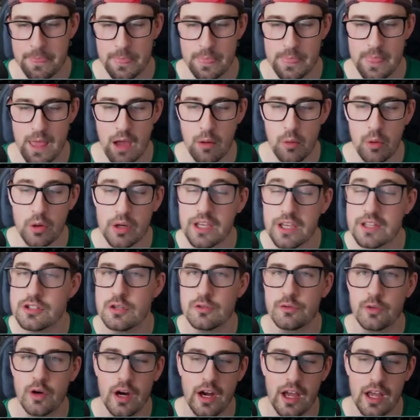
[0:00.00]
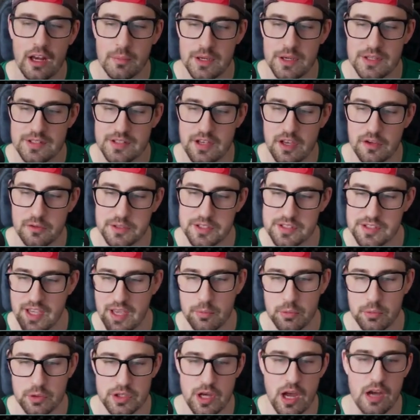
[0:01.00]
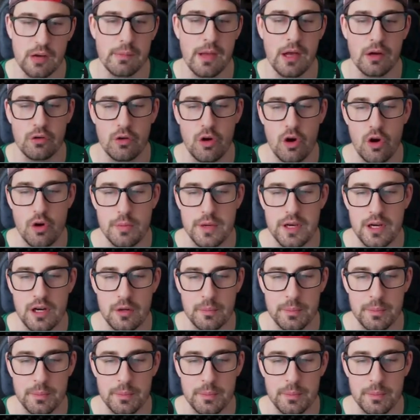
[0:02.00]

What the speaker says: Now, I won't get too far ahead of myself because, again, we're talking about Chrome here,